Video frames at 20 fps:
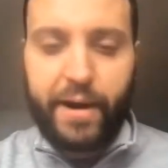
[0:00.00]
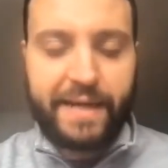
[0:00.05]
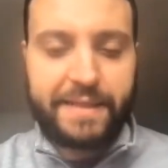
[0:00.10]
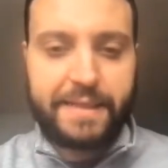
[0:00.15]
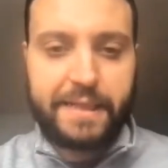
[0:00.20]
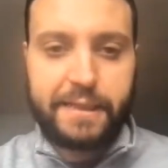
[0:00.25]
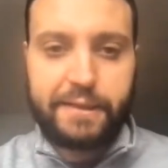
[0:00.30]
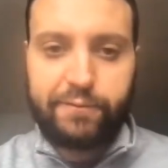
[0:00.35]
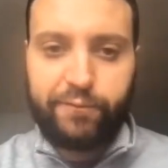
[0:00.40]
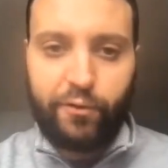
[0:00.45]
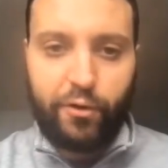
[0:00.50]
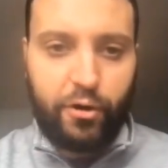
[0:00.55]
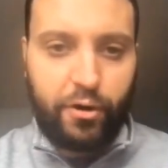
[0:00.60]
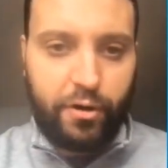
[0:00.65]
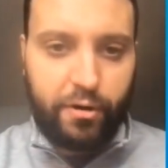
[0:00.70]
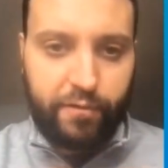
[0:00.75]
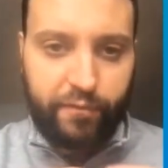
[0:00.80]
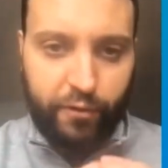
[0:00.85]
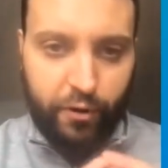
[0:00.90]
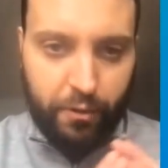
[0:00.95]
prices
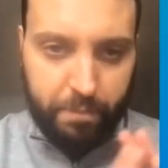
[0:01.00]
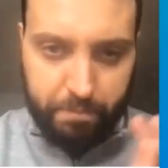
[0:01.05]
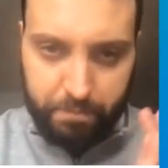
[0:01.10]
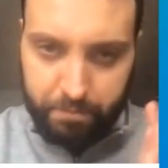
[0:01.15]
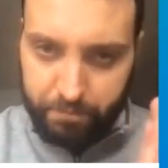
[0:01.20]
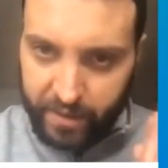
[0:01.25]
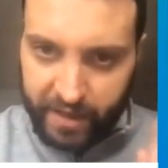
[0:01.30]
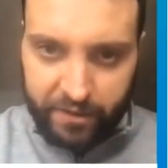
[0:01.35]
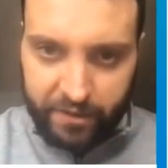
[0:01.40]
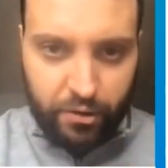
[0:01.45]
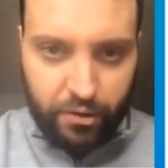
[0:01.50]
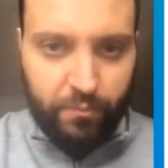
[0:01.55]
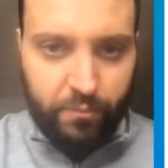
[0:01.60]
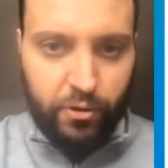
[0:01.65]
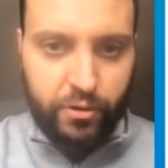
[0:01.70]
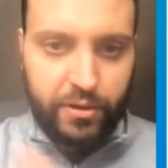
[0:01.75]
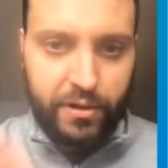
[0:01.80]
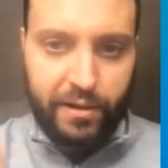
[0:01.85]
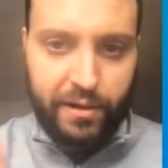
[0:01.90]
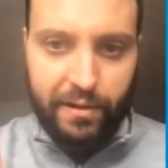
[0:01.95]
for
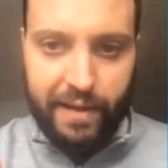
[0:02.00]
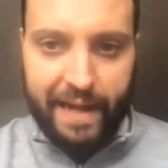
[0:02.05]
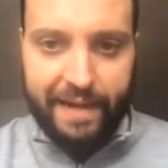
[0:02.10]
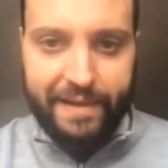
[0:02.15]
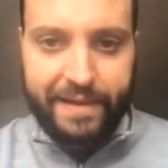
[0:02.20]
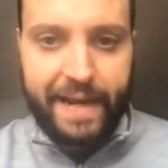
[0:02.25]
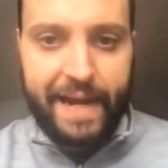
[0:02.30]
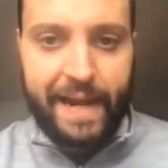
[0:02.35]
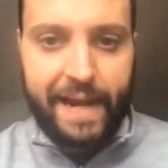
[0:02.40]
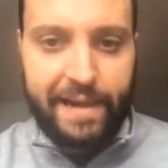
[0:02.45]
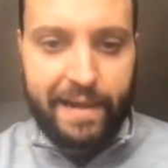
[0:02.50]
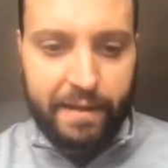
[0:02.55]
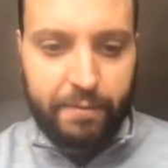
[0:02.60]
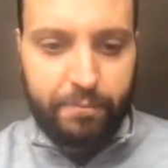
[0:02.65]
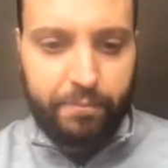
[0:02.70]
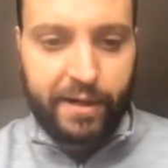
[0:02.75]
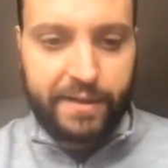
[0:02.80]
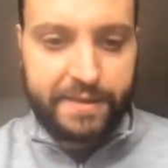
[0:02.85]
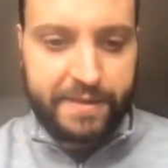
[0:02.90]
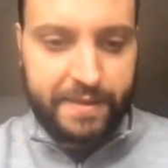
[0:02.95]
intermodal, LTL,
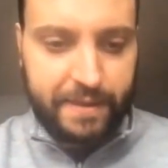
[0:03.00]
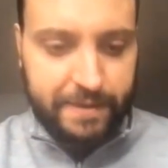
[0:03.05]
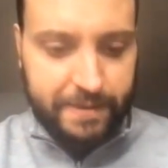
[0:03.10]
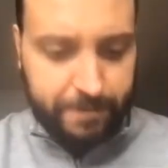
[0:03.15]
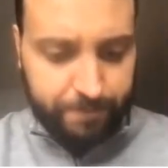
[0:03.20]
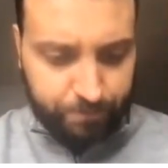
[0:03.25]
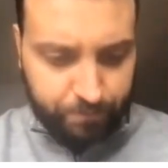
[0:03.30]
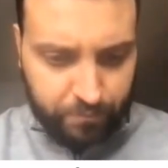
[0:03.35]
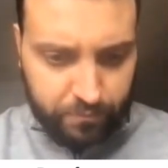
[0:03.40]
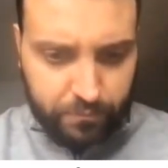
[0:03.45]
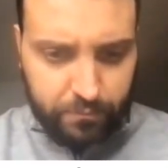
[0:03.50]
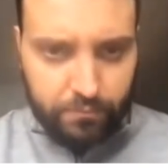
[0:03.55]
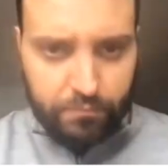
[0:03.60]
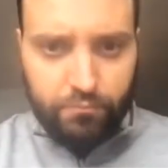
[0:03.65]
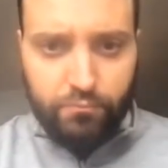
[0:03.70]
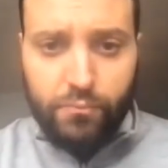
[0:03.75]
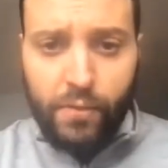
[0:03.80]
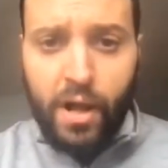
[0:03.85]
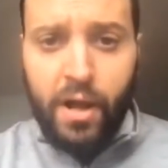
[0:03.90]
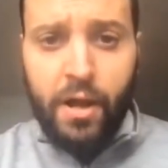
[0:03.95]
and parcels.
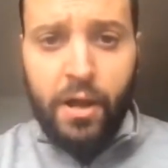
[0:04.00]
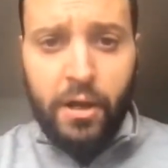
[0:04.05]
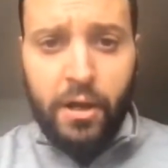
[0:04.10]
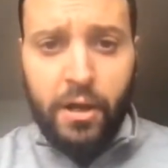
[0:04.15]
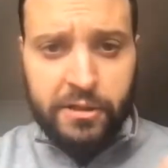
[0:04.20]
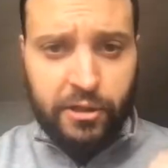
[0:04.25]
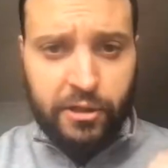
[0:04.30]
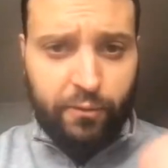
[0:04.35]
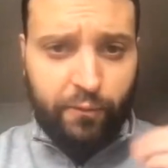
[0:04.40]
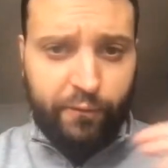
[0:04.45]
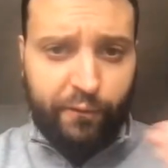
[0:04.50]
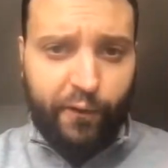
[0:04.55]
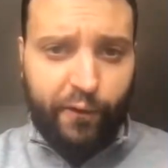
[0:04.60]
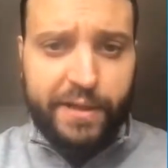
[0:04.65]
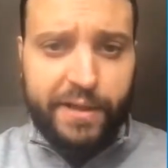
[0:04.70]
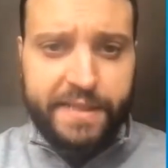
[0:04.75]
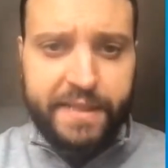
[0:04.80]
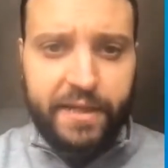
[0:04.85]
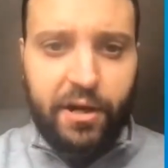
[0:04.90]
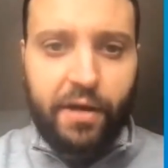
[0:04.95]
So
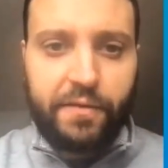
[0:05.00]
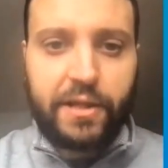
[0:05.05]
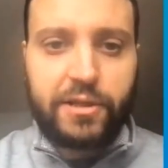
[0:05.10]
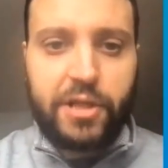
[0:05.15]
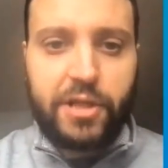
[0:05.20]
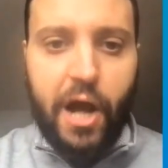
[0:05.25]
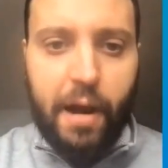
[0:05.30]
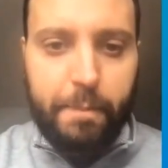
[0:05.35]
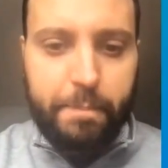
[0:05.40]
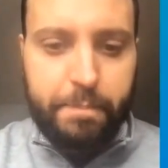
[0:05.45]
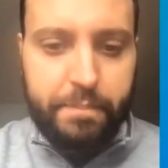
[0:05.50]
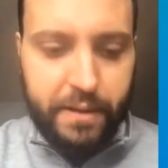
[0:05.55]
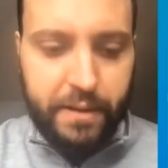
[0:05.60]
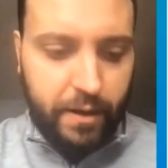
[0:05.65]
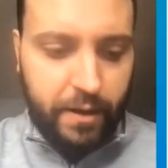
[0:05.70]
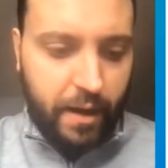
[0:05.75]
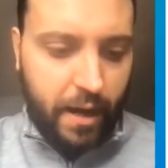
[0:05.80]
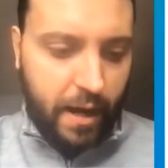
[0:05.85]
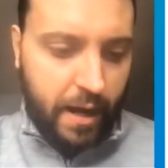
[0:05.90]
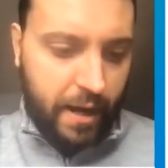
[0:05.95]
focusing on the top,
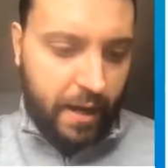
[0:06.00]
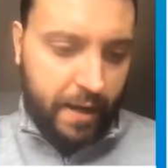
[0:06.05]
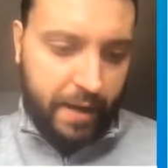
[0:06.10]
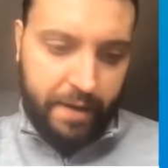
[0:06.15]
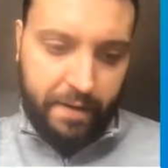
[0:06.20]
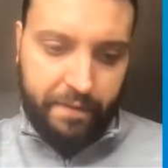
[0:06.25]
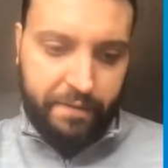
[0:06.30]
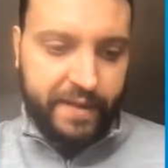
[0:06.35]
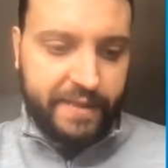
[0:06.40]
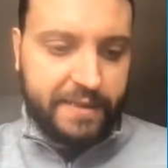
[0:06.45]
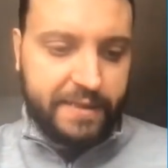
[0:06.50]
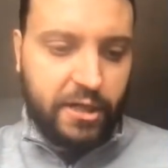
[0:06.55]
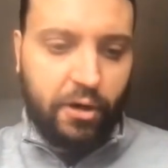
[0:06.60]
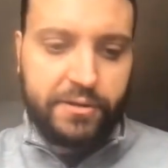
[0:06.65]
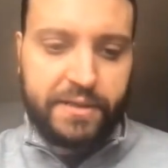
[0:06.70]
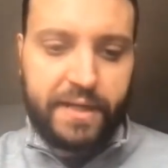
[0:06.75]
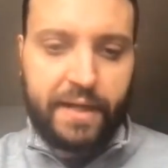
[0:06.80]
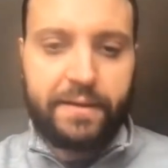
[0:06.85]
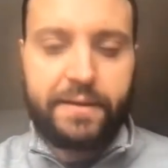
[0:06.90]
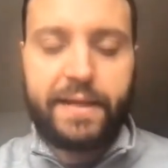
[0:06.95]
this
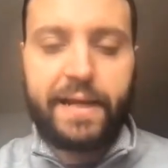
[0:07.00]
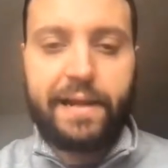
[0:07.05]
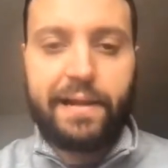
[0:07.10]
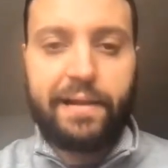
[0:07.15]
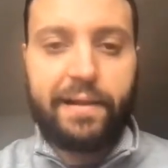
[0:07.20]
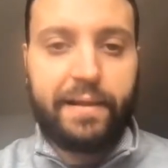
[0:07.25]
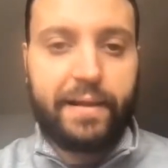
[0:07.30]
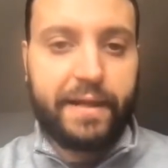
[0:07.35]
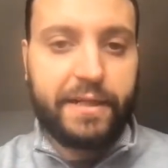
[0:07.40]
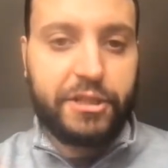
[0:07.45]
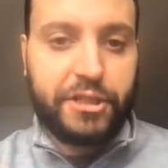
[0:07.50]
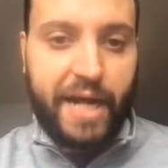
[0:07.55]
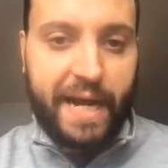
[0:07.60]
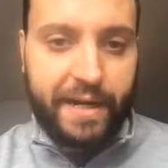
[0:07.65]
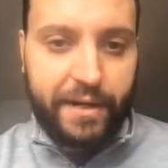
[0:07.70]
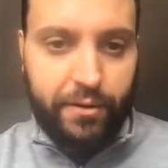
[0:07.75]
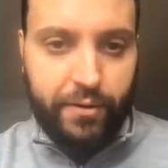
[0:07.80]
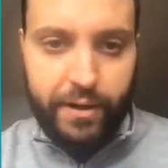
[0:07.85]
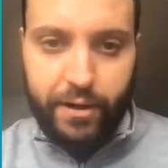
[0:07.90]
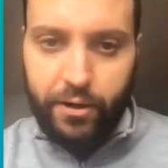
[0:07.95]
goes until
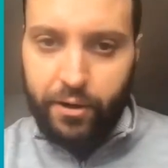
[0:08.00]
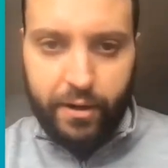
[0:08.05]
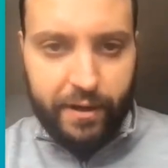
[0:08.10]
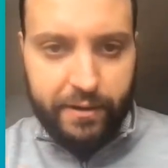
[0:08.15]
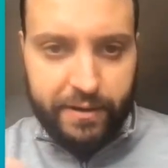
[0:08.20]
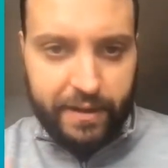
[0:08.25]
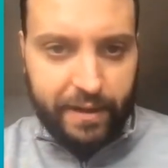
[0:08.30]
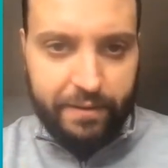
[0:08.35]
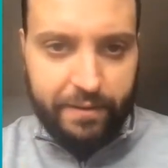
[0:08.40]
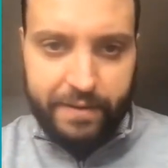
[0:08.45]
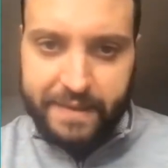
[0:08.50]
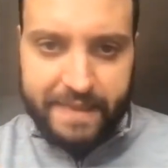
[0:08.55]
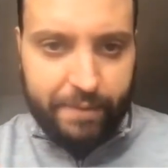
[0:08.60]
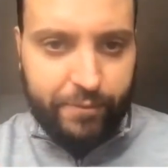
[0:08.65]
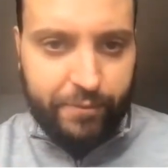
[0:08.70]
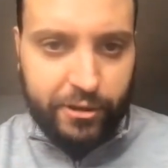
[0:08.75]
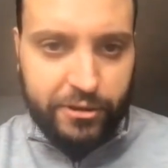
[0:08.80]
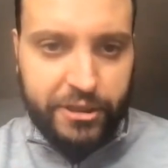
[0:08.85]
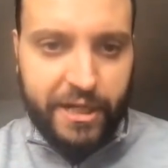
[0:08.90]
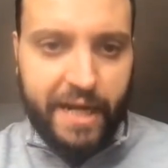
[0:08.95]
January or until
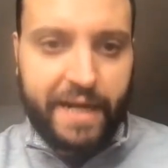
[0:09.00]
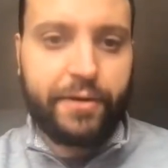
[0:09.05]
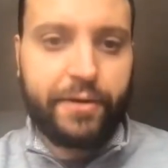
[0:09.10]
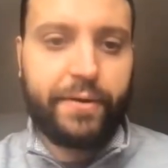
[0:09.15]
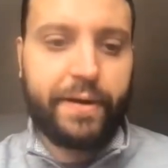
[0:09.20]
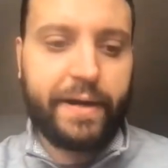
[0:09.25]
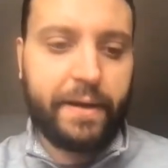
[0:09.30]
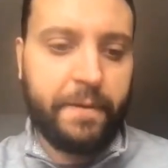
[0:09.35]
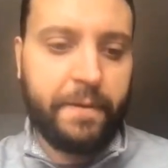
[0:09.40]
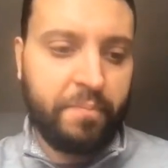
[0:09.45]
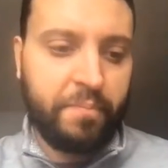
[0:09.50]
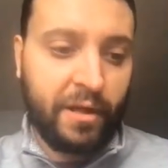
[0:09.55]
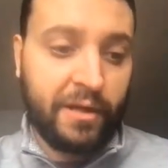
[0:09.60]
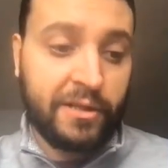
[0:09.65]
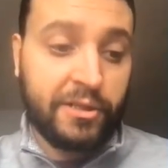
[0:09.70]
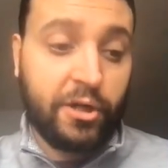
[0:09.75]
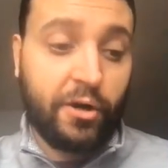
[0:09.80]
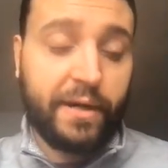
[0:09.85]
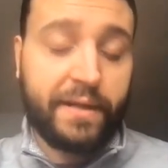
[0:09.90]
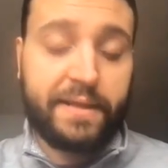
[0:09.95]
December or January.
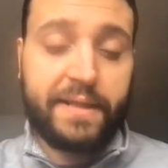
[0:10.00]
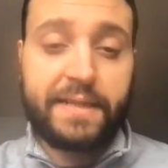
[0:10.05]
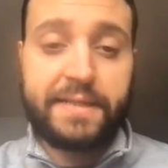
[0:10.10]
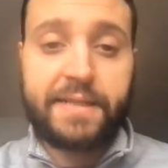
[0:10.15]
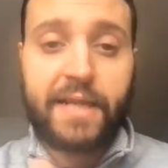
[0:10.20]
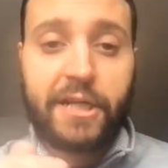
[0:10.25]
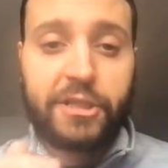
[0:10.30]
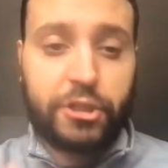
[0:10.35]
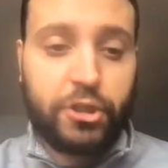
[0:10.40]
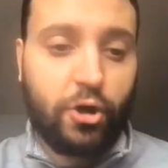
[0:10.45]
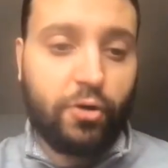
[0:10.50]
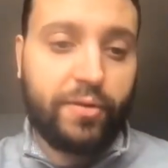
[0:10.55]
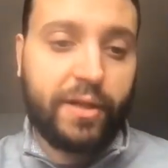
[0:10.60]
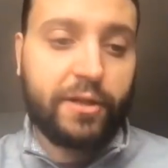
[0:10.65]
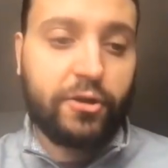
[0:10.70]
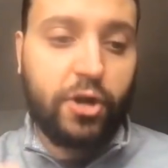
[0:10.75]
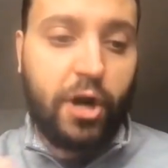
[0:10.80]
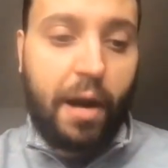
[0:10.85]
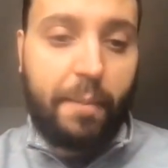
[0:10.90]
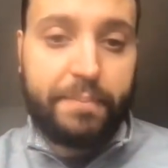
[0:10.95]
So it does not show
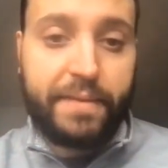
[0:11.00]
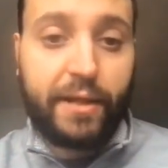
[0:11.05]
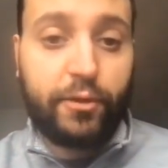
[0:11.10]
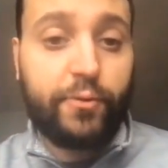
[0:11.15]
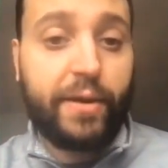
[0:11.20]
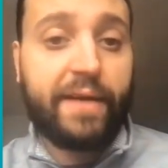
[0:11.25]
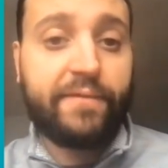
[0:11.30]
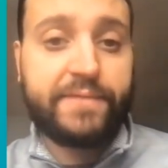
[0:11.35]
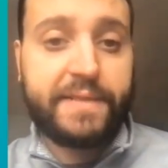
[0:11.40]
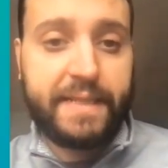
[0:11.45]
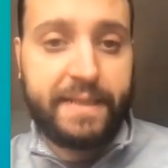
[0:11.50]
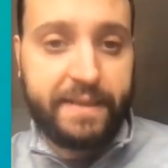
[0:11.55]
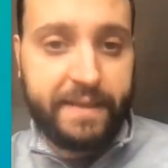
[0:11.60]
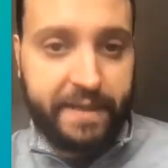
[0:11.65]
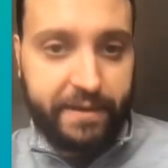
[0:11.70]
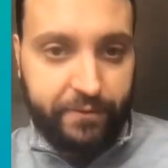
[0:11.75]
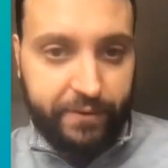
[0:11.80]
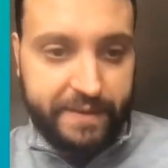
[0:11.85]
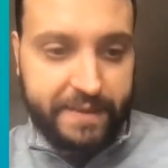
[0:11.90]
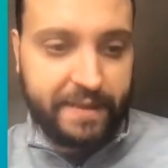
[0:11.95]
the drop that we have
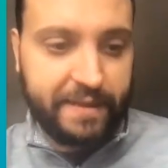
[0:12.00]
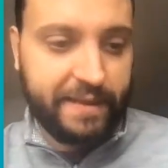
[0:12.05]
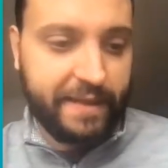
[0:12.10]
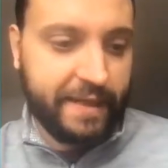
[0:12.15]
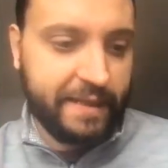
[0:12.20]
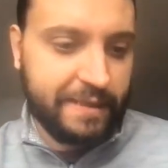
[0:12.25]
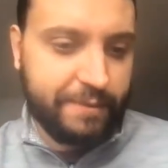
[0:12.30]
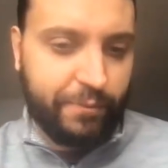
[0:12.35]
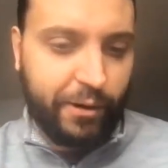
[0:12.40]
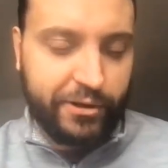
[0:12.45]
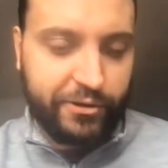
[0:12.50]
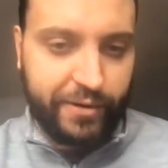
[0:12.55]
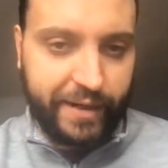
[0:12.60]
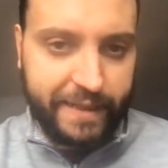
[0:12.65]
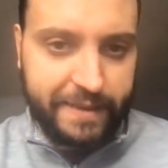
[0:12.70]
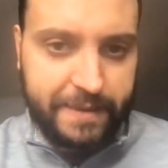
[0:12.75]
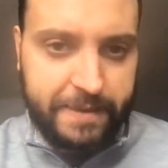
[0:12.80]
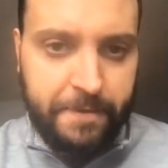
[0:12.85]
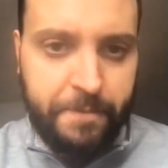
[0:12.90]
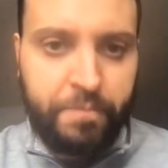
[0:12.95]
seen recently in spot
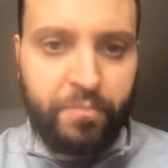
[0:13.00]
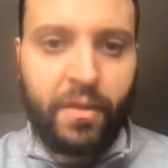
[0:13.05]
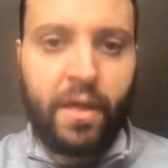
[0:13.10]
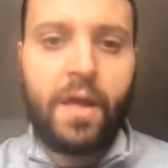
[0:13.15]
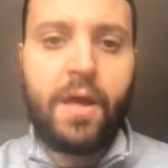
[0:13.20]
rates.